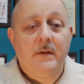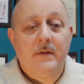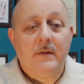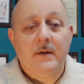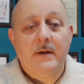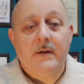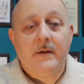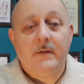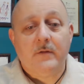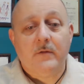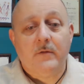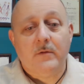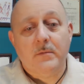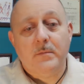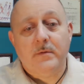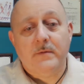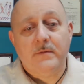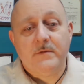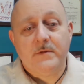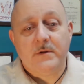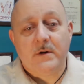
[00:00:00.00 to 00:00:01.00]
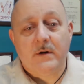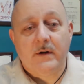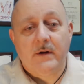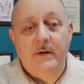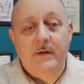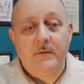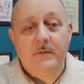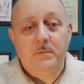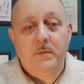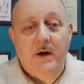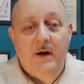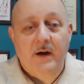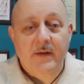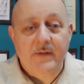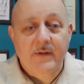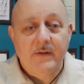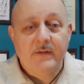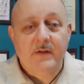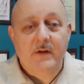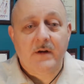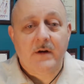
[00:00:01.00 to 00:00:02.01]
the next group of drawings by
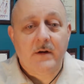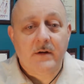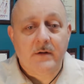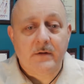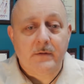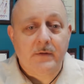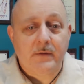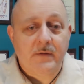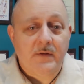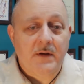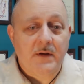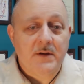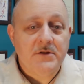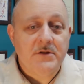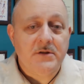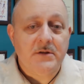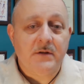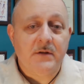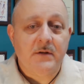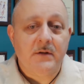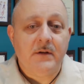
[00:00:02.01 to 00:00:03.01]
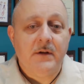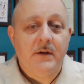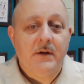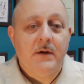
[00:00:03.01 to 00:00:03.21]
this characterization